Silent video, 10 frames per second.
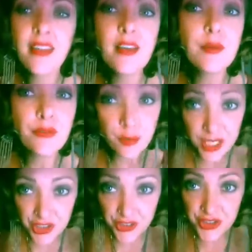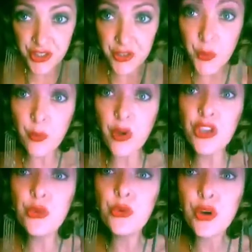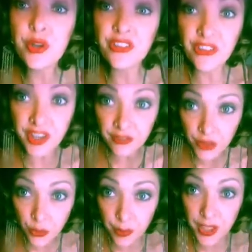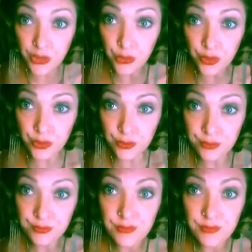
That information starts with what you know inside of you to be true.